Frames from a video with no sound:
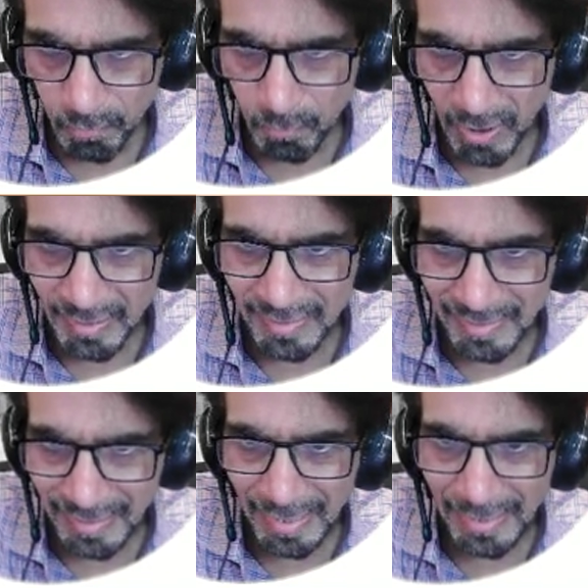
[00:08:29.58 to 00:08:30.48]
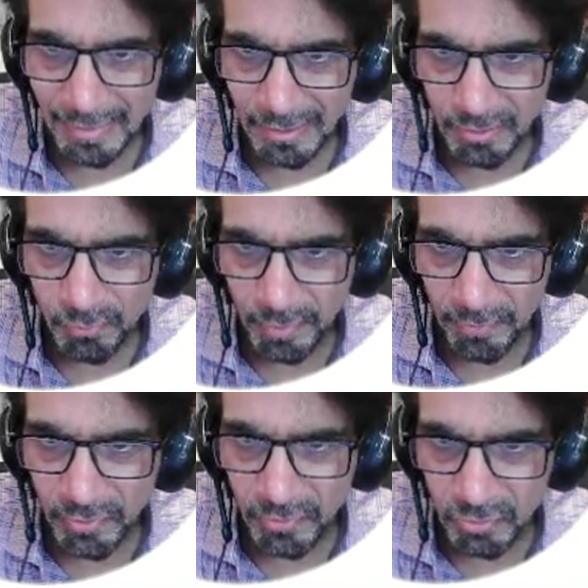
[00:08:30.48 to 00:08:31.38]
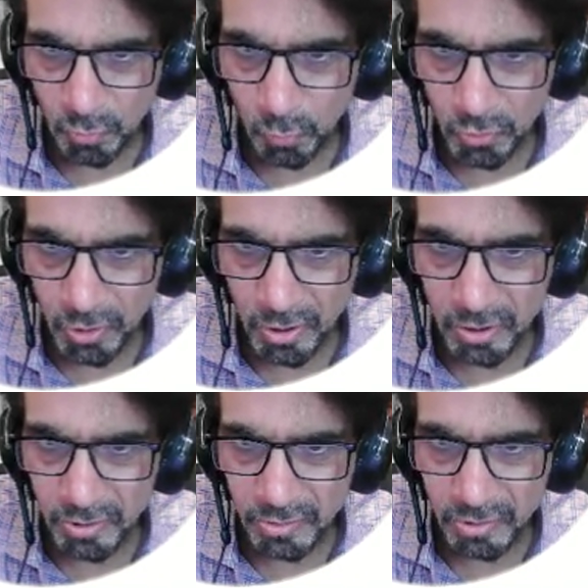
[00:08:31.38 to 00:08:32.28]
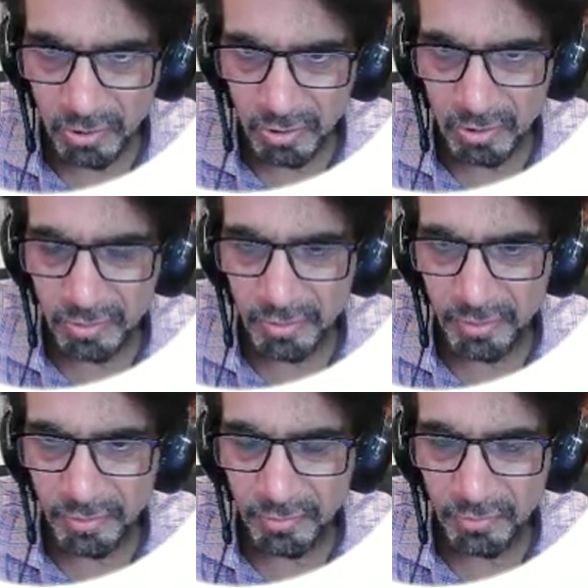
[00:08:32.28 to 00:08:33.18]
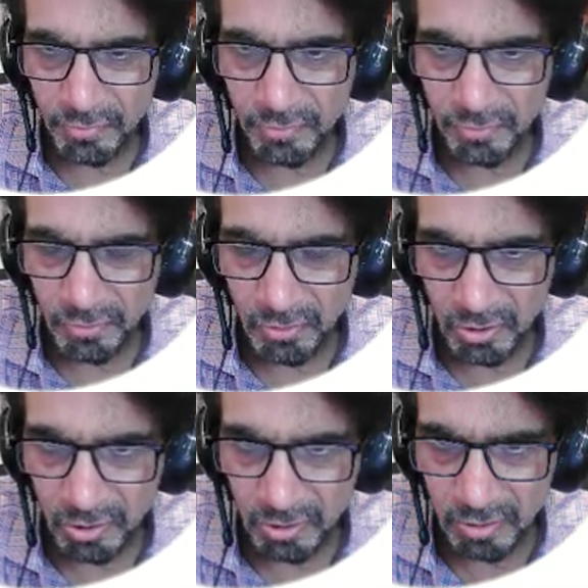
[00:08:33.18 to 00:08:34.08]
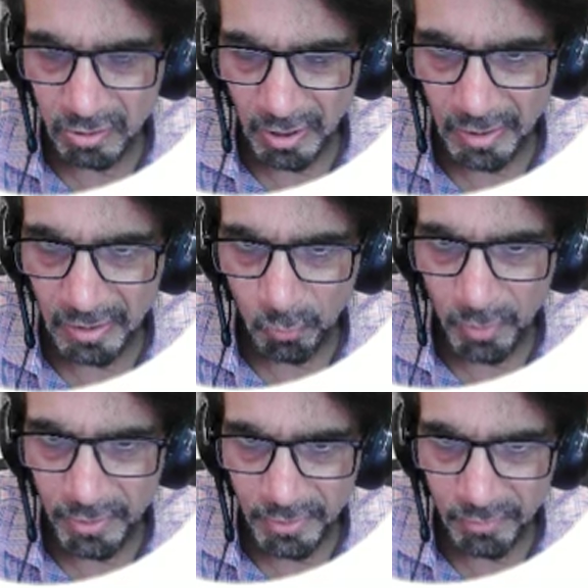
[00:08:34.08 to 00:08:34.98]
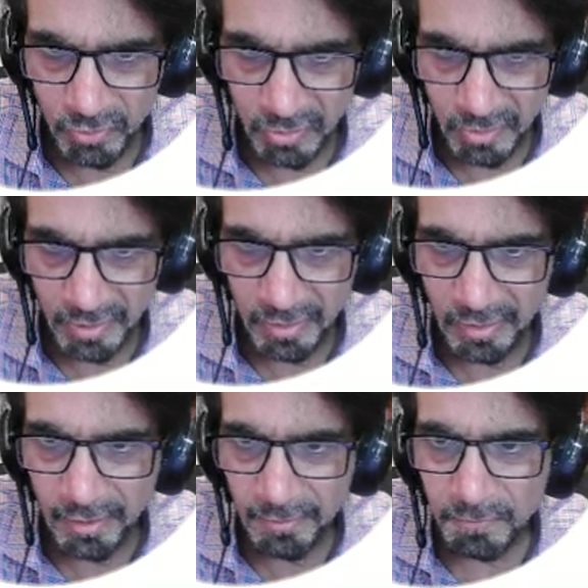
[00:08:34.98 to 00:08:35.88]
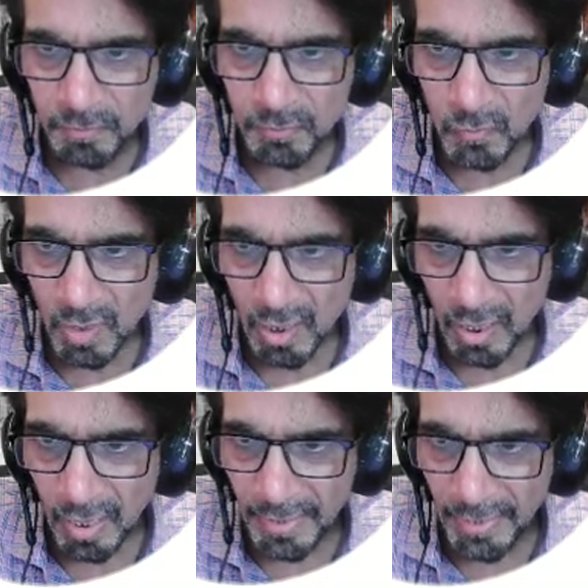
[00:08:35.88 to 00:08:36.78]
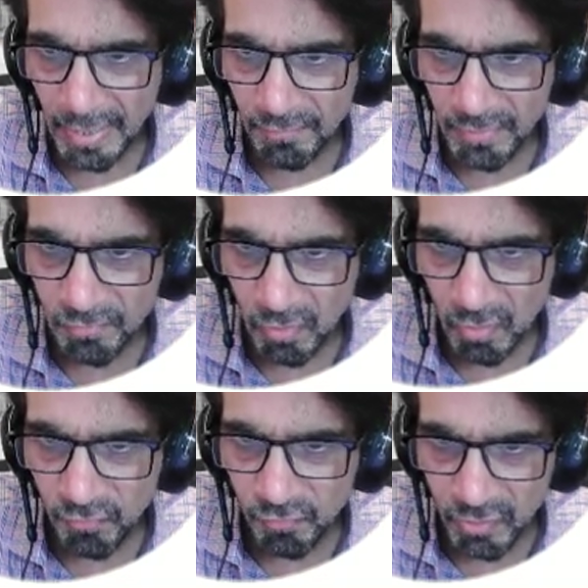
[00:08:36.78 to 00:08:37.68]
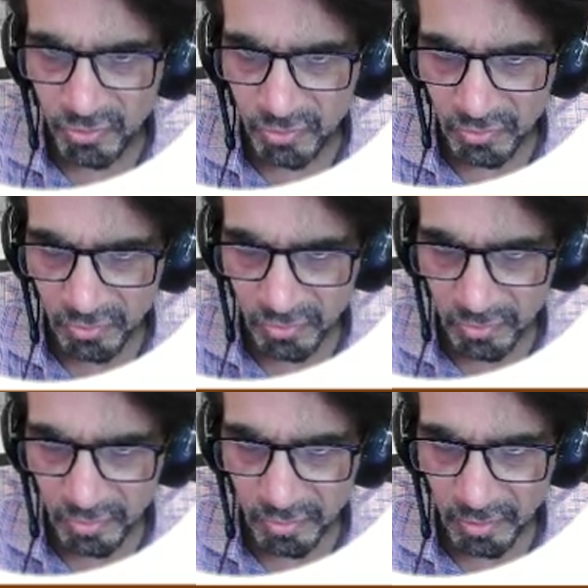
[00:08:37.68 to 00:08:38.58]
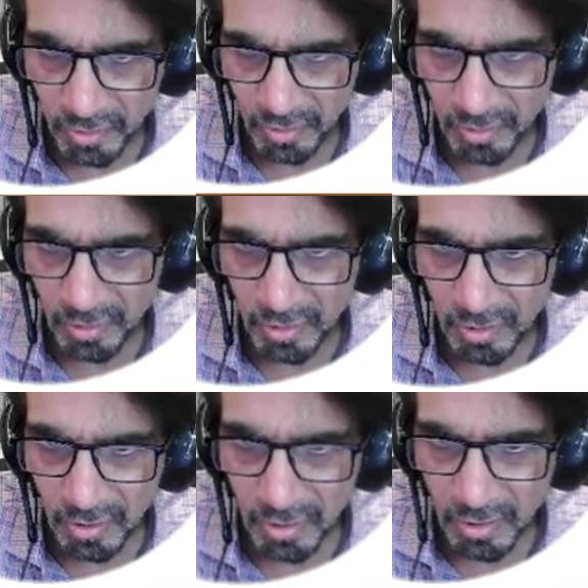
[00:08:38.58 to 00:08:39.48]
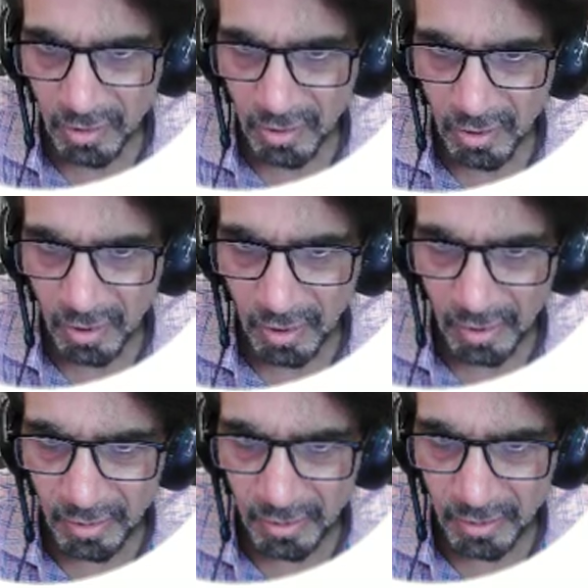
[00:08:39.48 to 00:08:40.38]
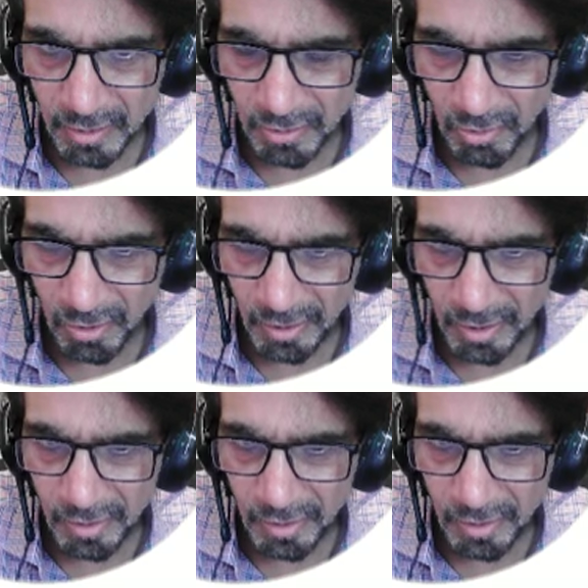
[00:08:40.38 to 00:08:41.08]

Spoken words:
Plus second, and remember, the whole thing is second quantity, which is written here, and derivative of first here. And dot